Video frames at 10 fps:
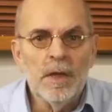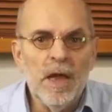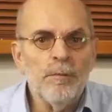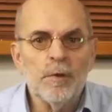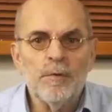
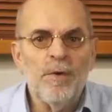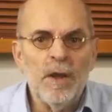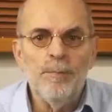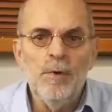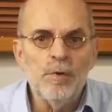That was
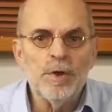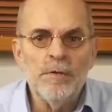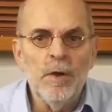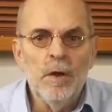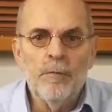fed
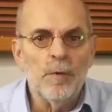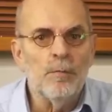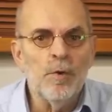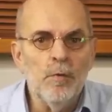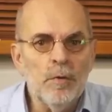music
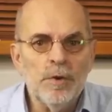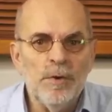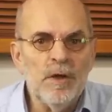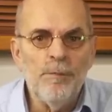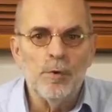from Roon
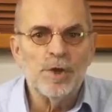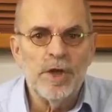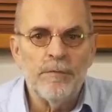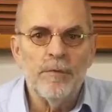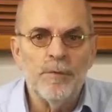
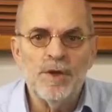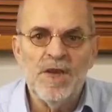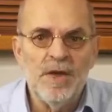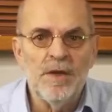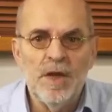24-7 for
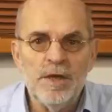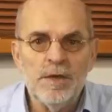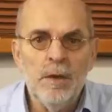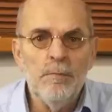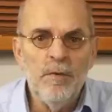10 days